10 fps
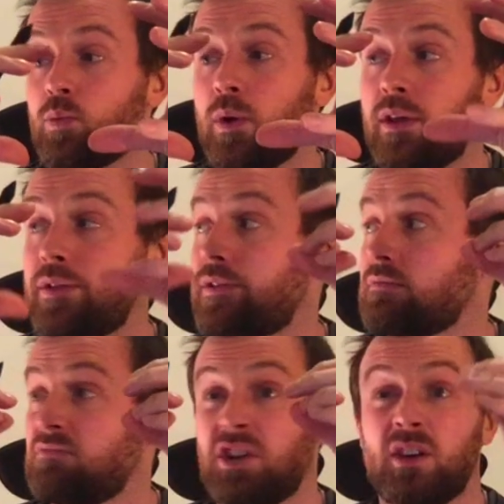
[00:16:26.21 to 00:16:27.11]
with
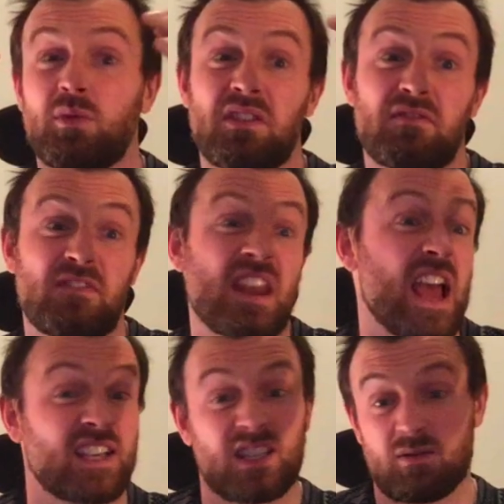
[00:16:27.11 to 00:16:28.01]

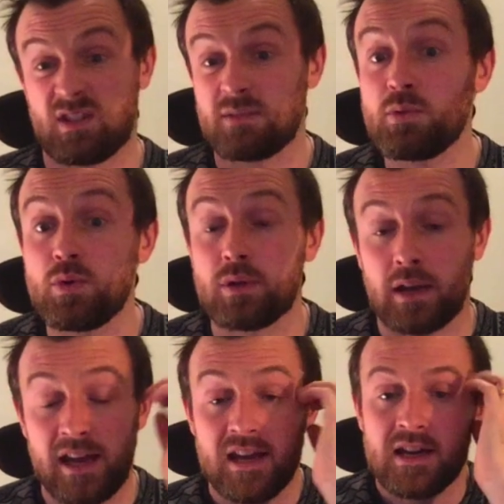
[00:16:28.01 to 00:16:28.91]
finesse, smoothly.